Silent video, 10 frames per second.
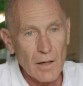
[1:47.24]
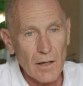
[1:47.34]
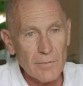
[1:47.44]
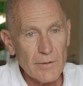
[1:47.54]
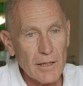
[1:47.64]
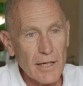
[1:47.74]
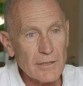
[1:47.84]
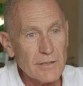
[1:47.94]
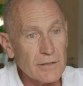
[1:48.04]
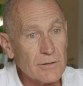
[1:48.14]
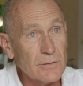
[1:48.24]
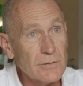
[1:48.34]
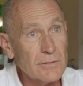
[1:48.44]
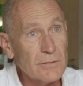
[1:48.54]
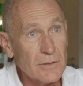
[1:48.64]
I'm an architect
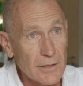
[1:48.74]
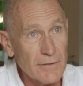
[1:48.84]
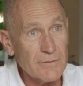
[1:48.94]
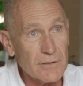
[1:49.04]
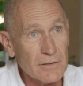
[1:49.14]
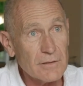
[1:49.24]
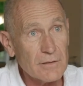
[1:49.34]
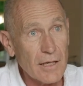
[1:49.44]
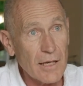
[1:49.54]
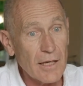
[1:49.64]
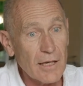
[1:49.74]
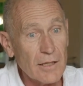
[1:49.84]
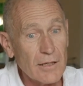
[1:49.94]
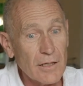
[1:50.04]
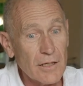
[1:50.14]
who lives
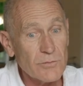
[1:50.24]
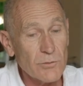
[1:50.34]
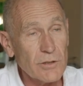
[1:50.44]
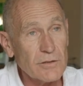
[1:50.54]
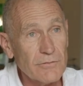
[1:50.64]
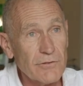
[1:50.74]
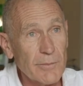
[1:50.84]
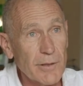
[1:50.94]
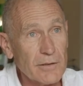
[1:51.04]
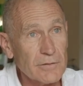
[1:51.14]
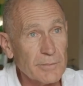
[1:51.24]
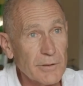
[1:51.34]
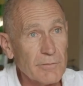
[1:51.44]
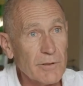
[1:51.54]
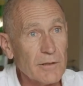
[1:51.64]
and has worked in Fremantle
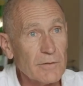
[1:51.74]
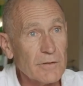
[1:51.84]
pretty well